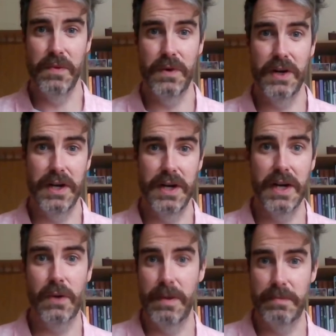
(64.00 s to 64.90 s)
were
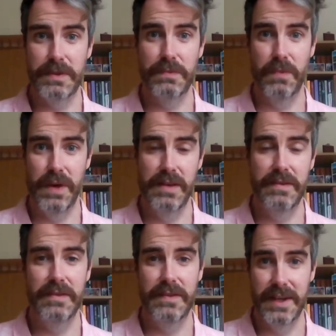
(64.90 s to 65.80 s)
equipped
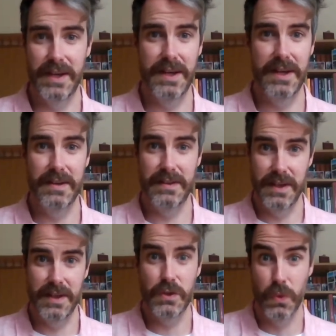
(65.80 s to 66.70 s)
with
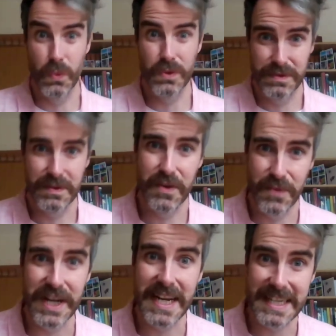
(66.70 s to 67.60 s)
the tools that
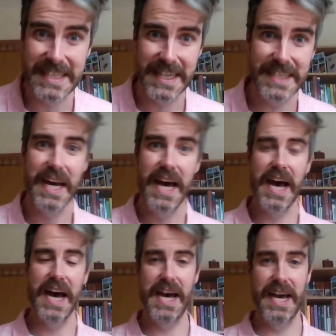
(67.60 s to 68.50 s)
we needed
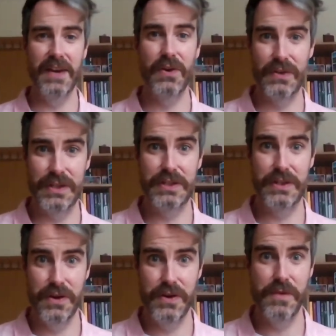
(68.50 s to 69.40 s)
in order
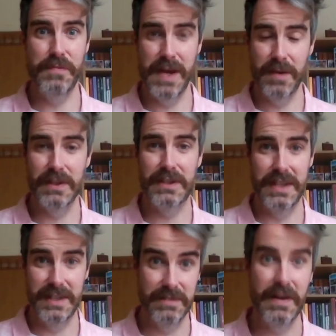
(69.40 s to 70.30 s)
to be able
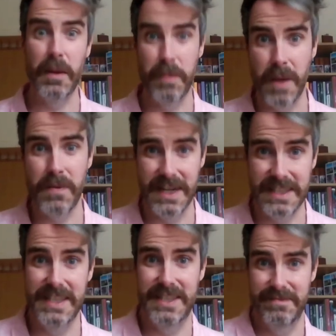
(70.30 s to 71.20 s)
to develop our
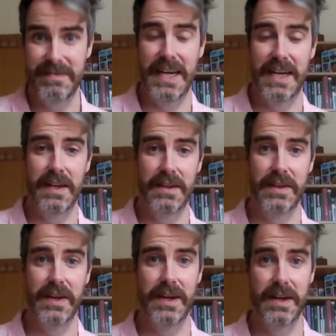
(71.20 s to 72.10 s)
practice in
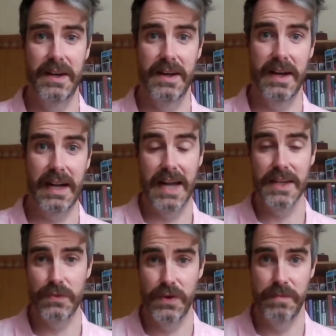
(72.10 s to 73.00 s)
the
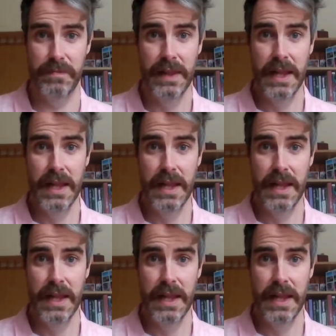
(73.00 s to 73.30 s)
classroom.